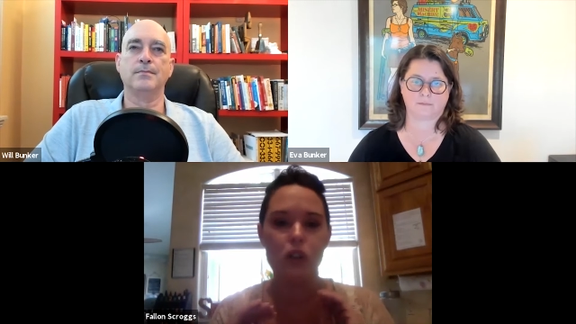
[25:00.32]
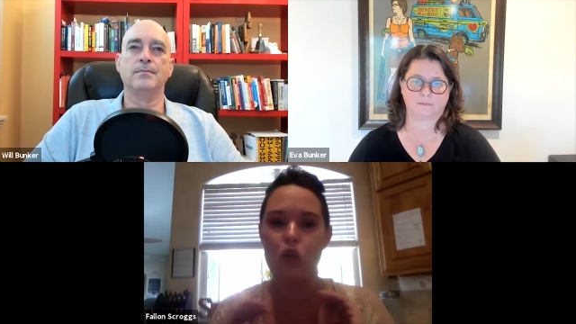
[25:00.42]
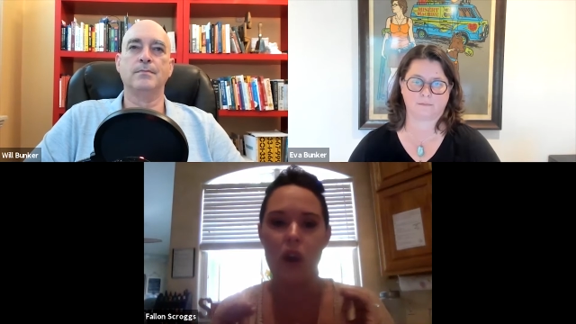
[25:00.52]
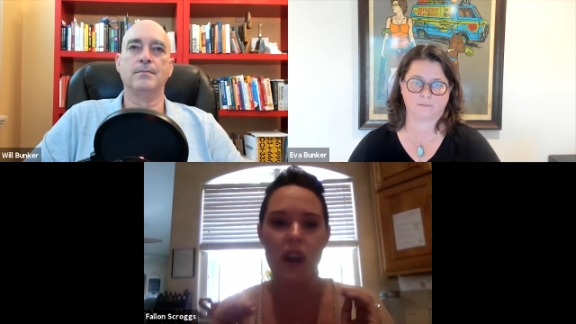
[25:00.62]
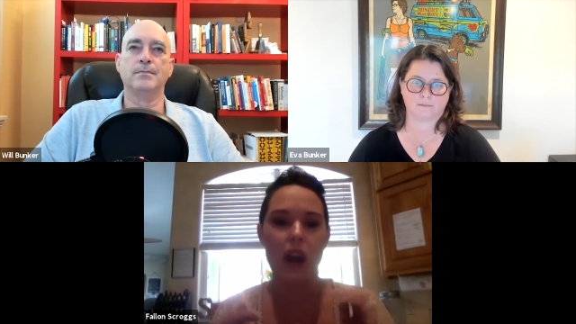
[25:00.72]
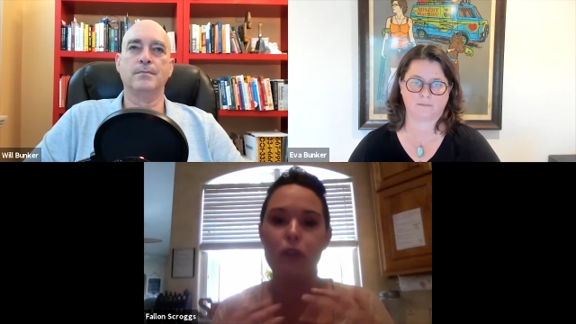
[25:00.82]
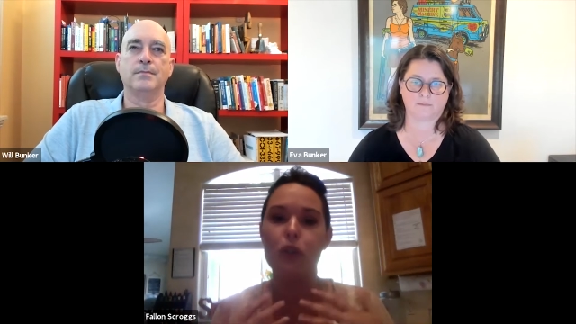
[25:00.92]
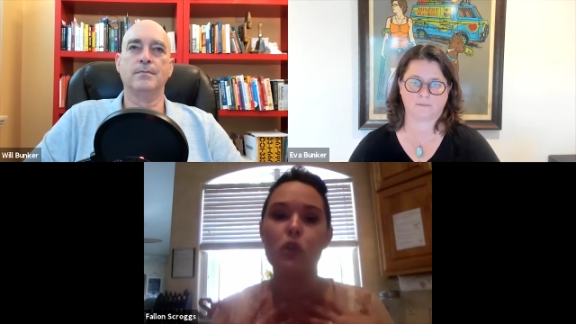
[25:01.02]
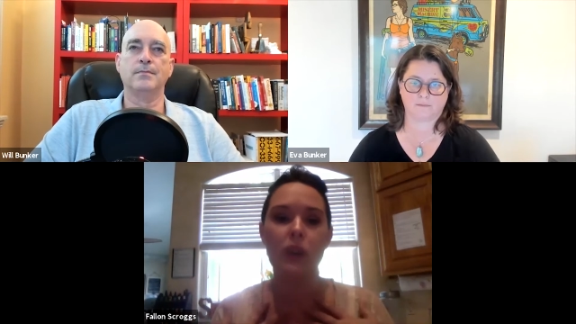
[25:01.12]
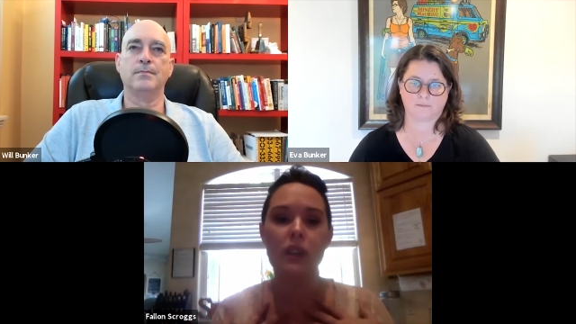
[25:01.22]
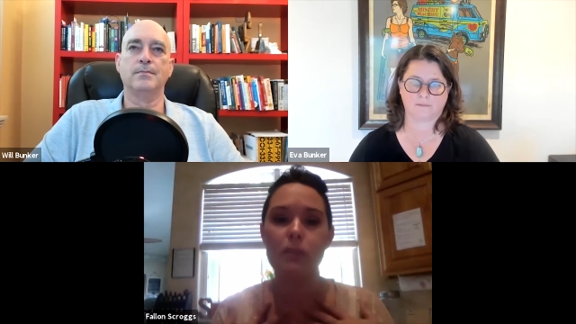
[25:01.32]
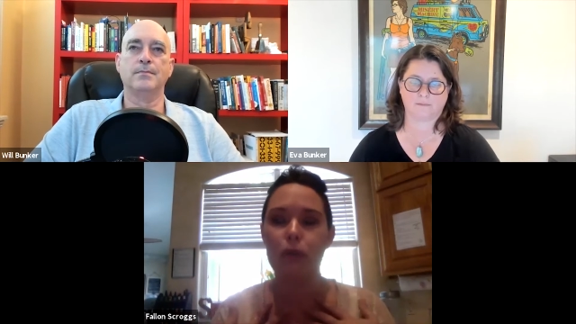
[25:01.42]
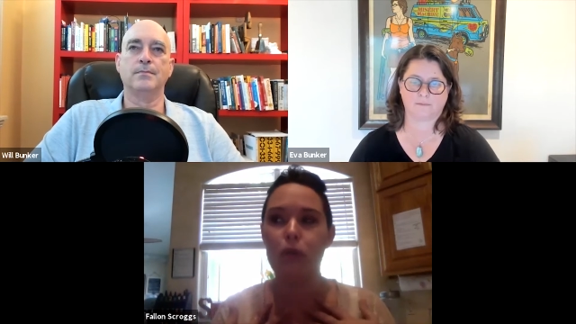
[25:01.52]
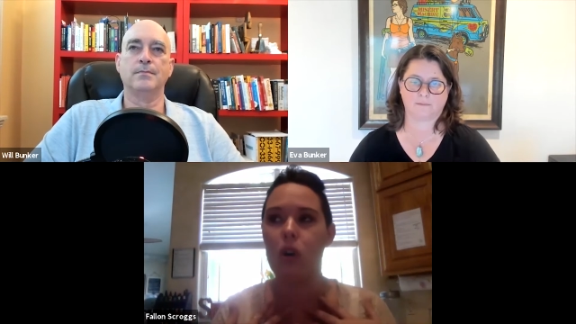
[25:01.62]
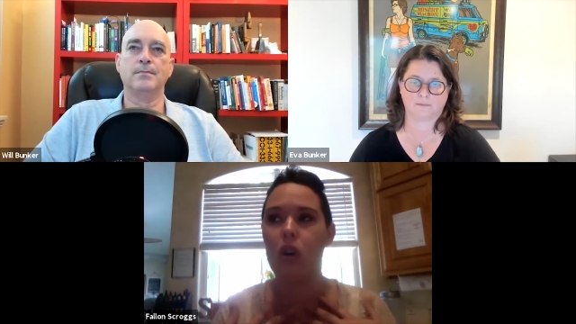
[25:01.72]
Speaker 1: great. I've used Wix
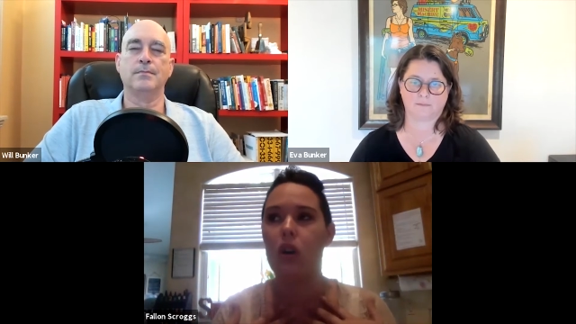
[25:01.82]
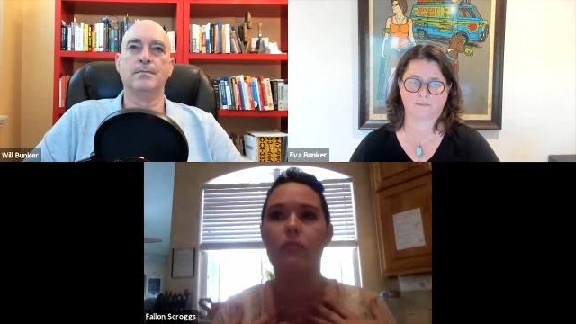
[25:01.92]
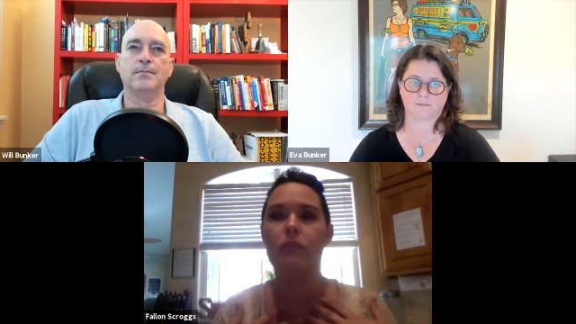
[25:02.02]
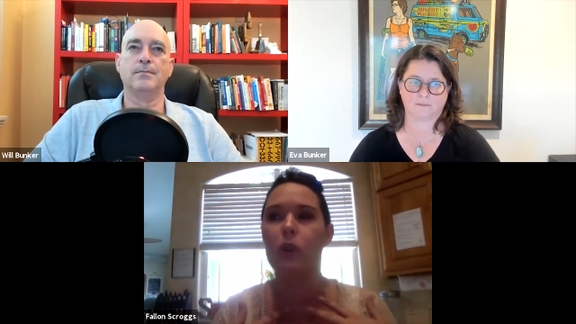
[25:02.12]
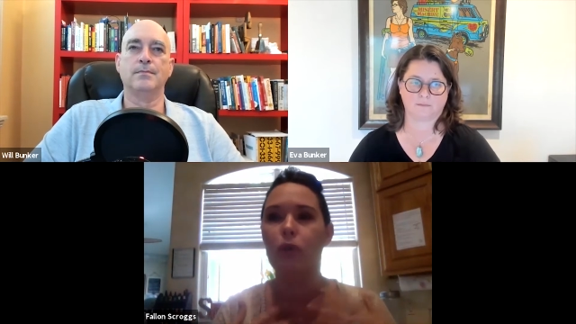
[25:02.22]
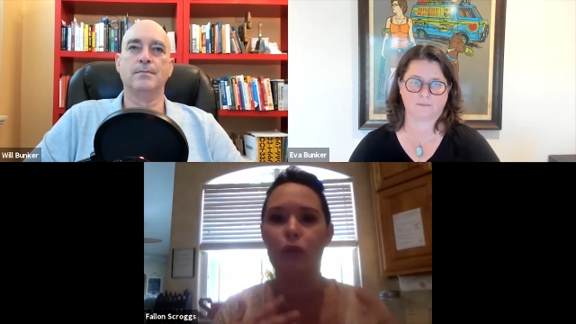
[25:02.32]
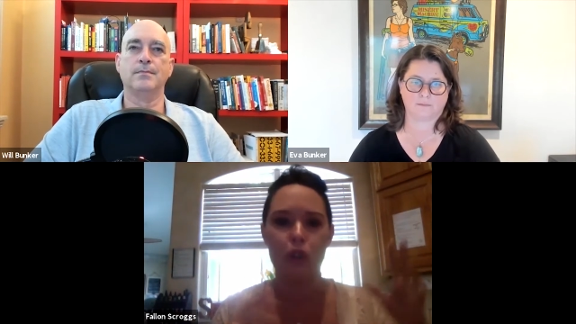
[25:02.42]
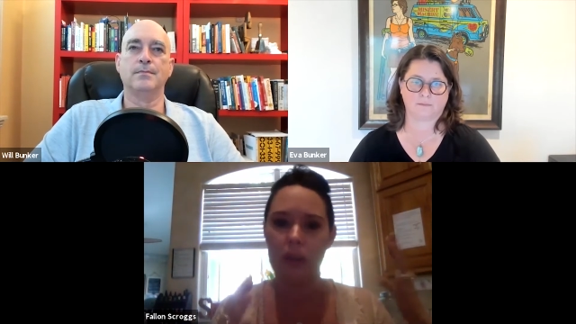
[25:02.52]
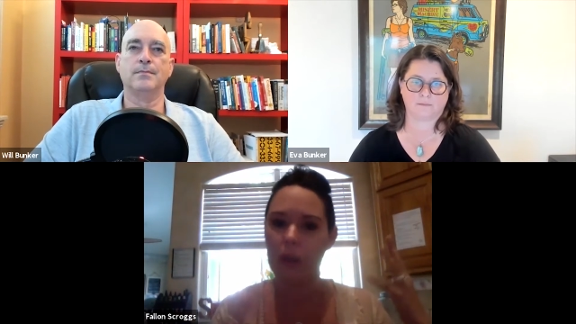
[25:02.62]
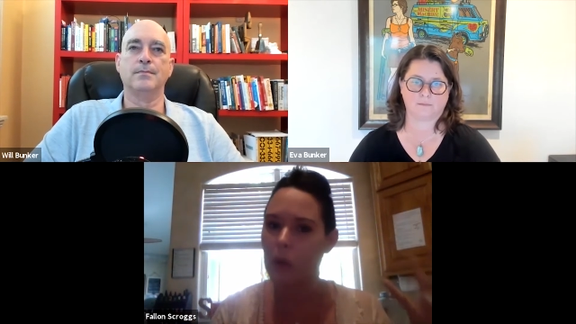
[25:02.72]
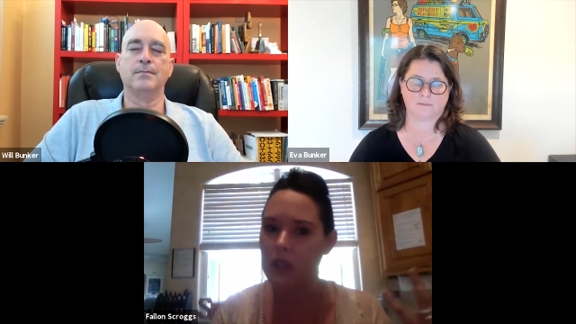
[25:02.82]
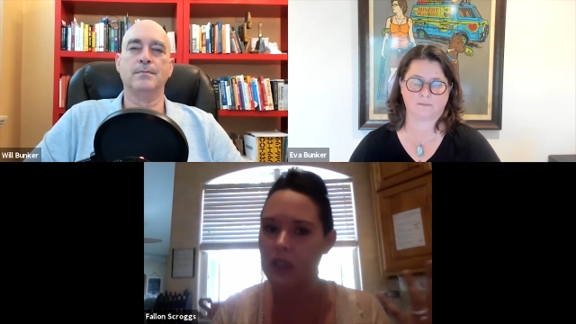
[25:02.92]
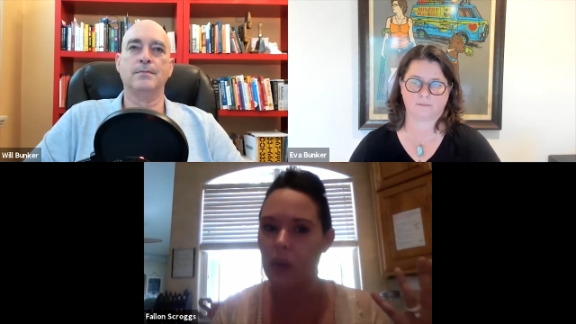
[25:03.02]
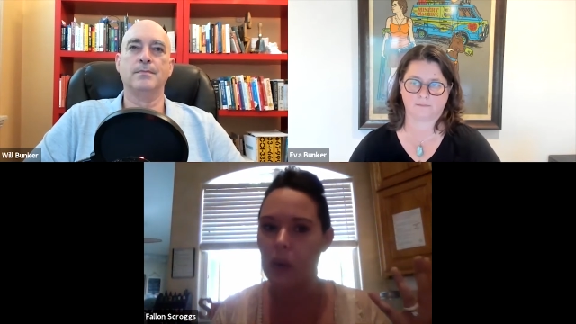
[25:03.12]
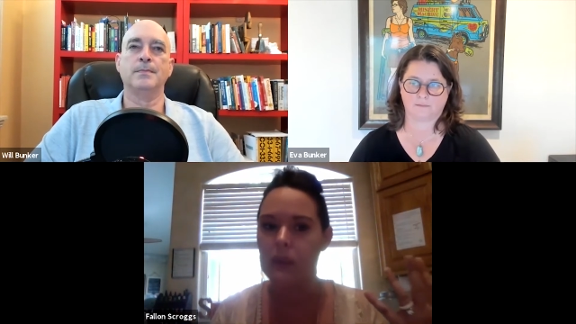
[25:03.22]
before, you know, for like my real
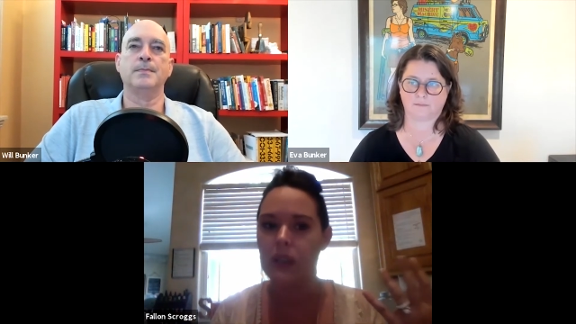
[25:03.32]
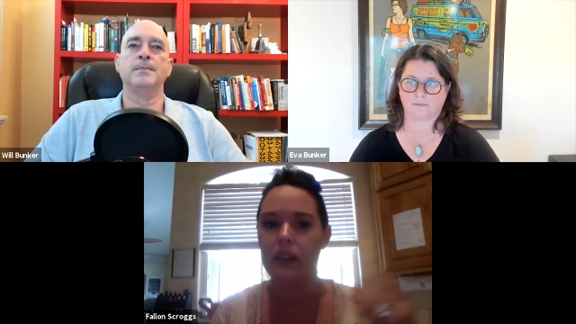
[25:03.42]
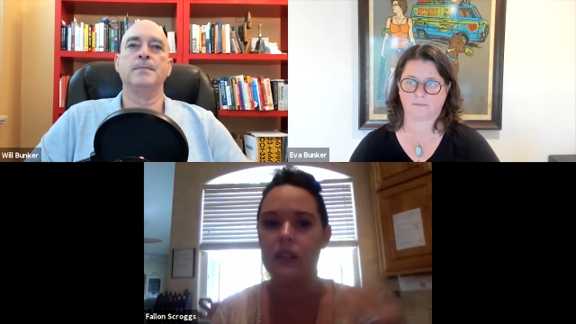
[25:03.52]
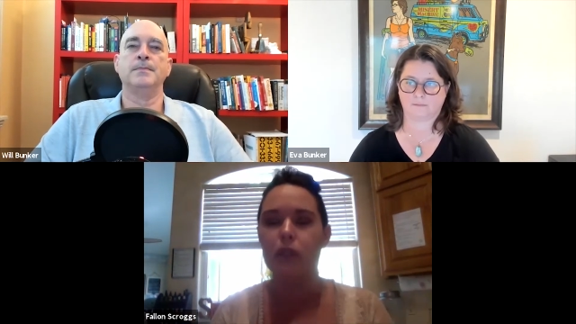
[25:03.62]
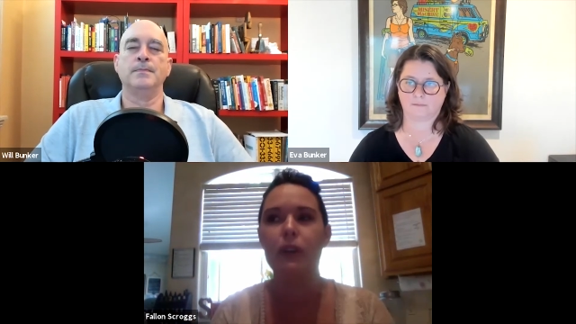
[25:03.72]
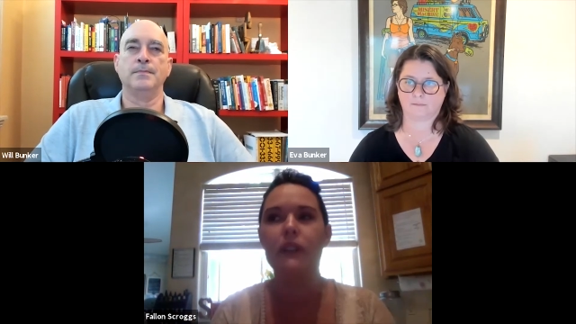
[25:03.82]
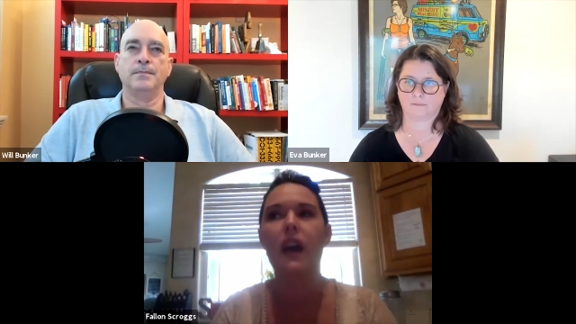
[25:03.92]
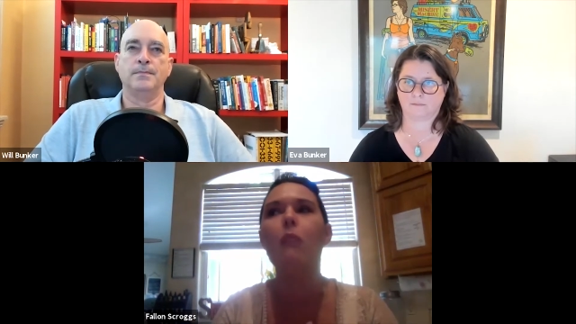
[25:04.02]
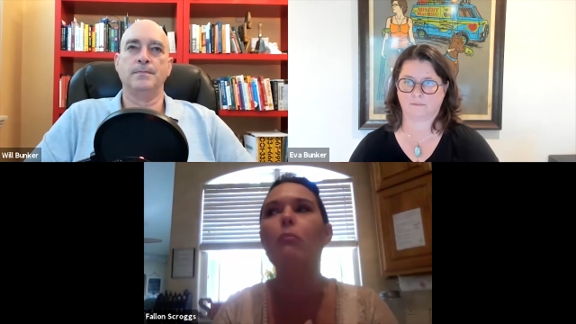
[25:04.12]
estate website and stuff like that,